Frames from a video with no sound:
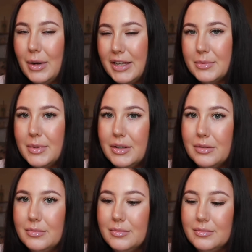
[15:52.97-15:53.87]
placement
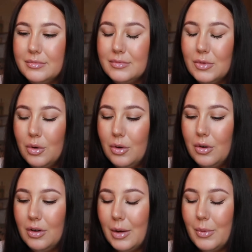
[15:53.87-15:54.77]

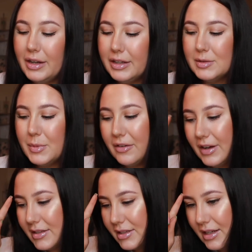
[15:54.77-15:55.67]
or like work
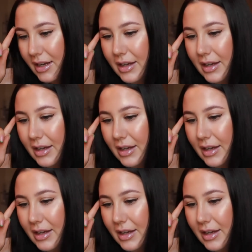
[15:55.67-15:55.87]
experience,